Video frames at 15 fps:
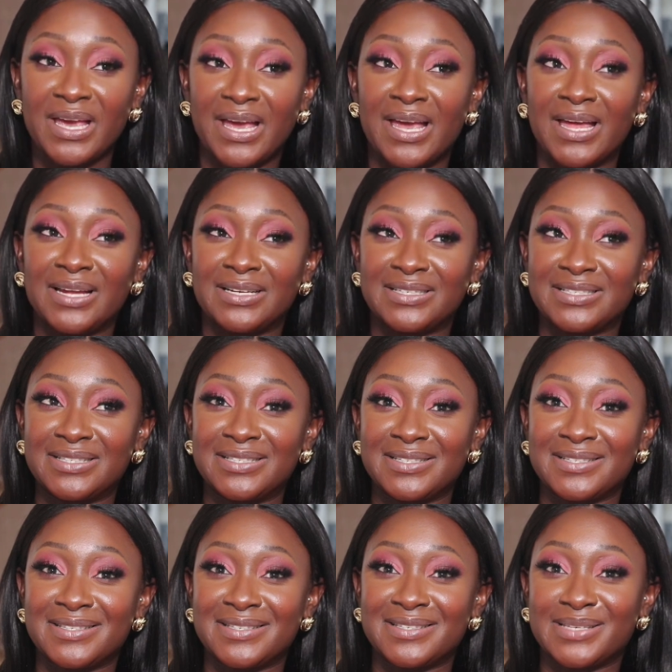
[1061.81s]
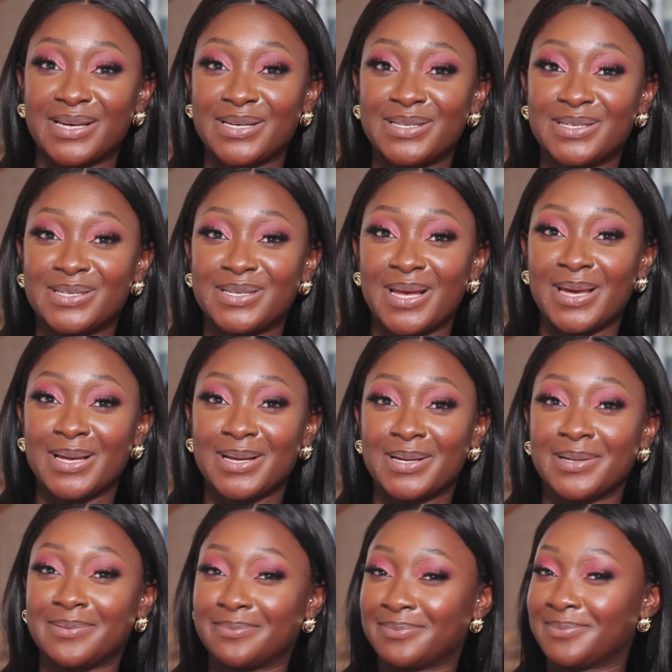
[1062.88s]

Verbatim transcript: And this is such, like,